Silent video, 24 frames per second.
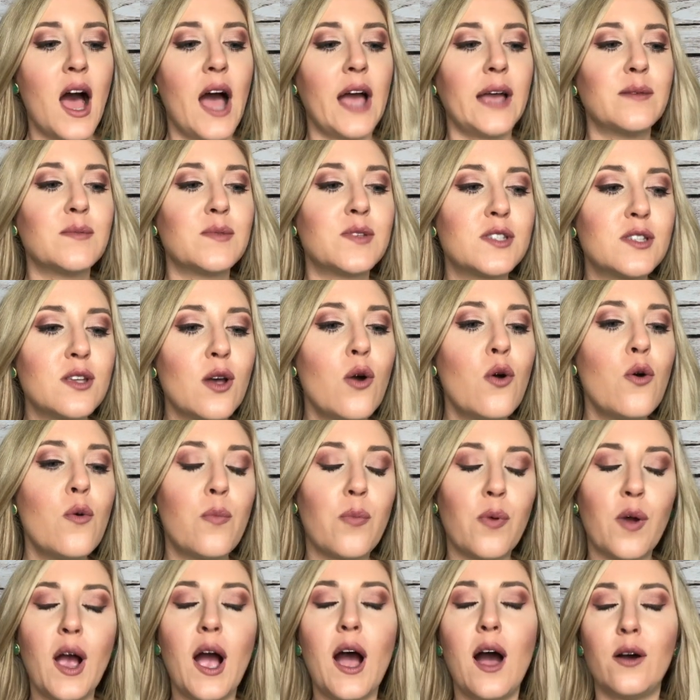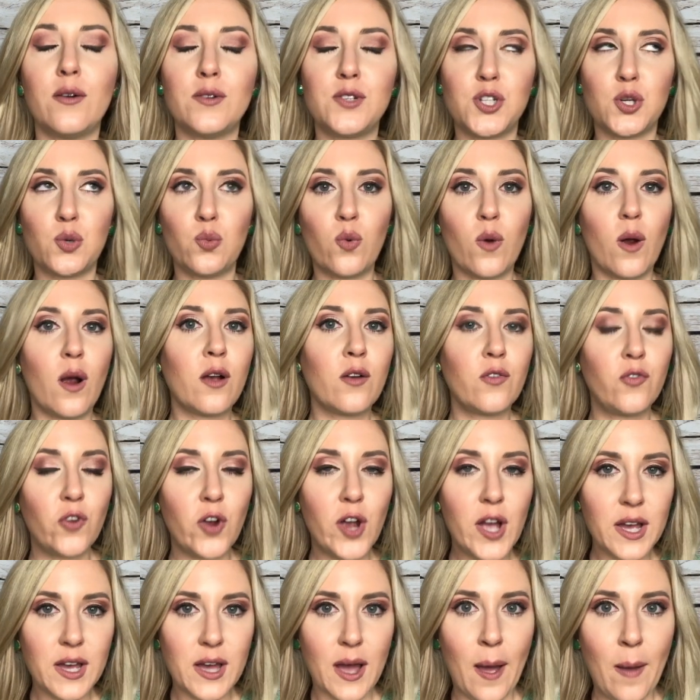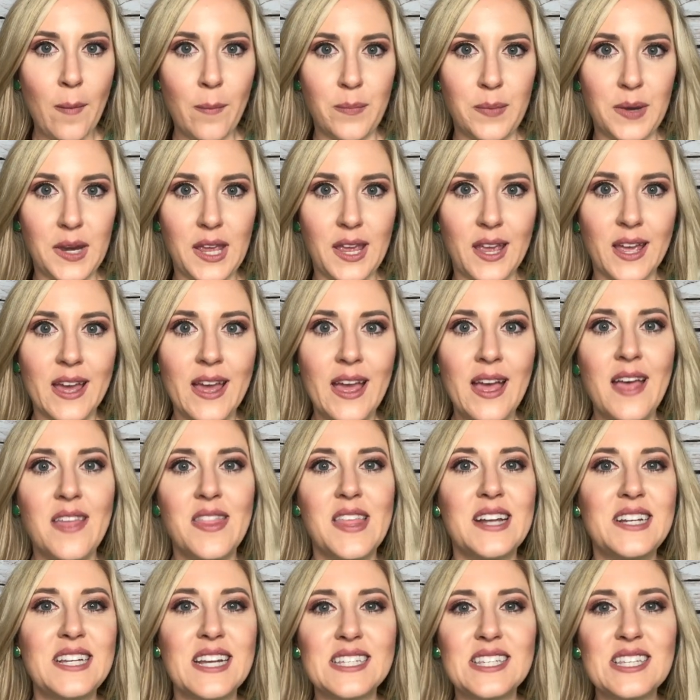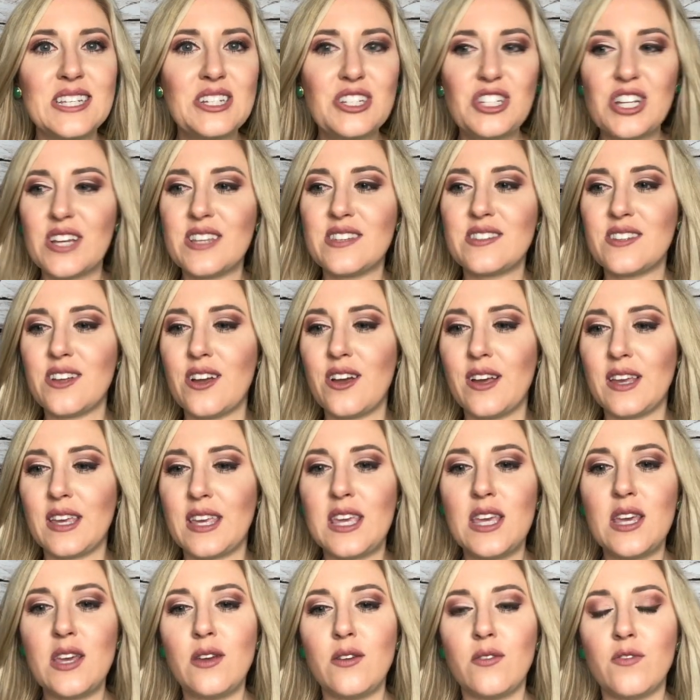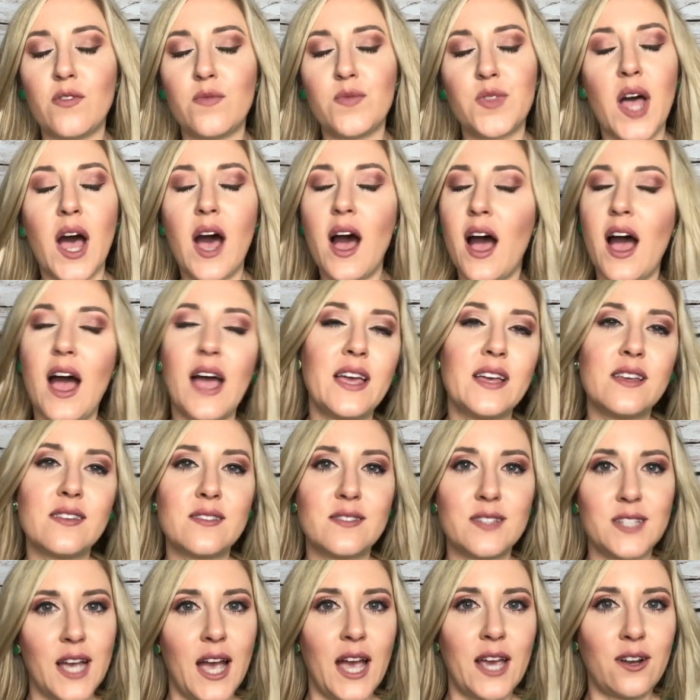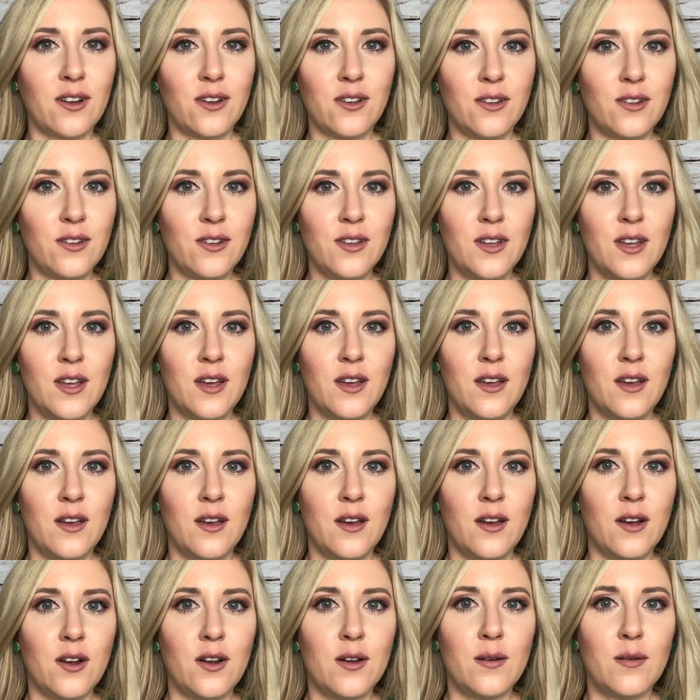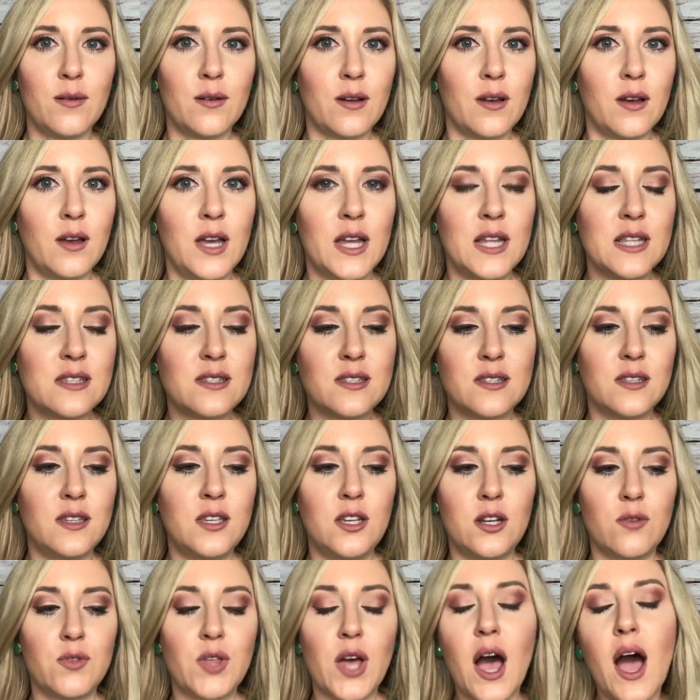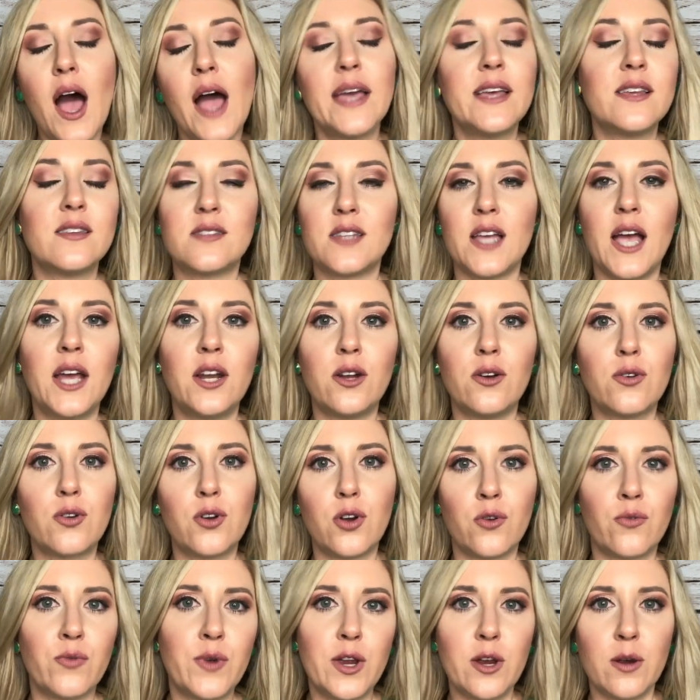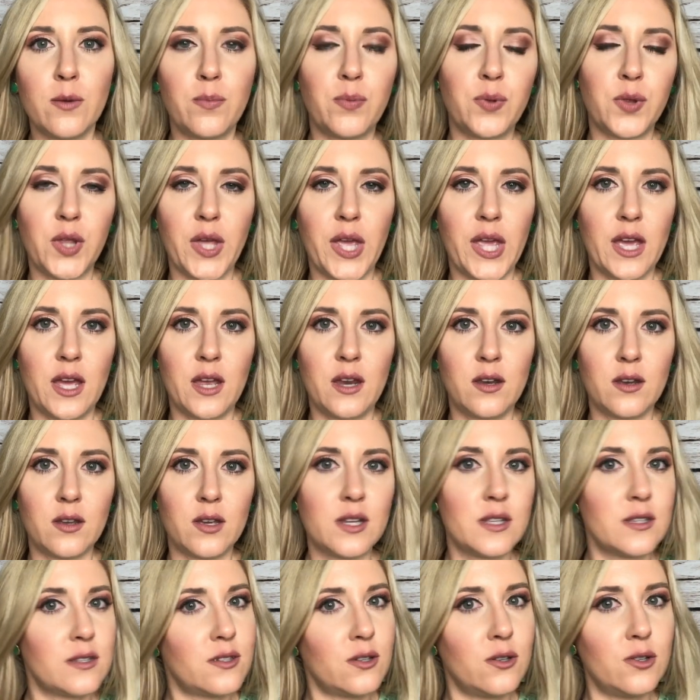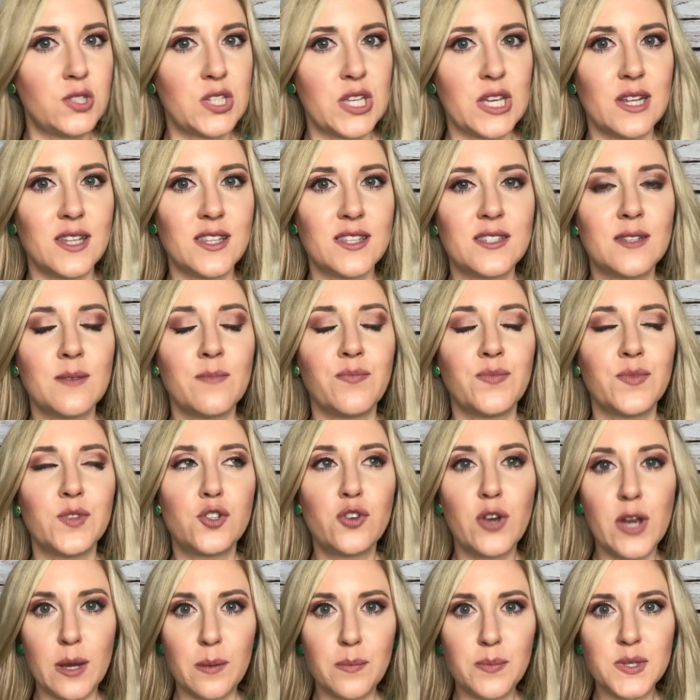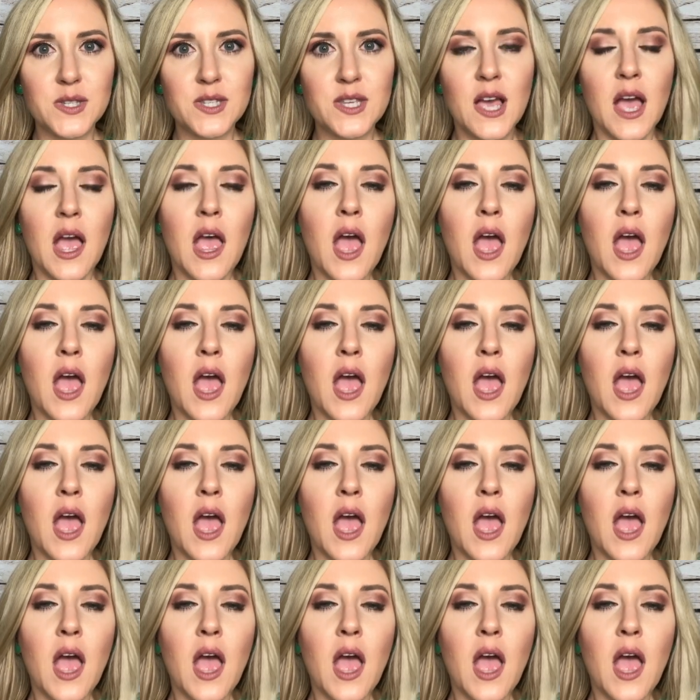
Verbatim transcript: I am so proud to work for a company that doesn't just give the highest title and you know the highest title career plan consultants trips.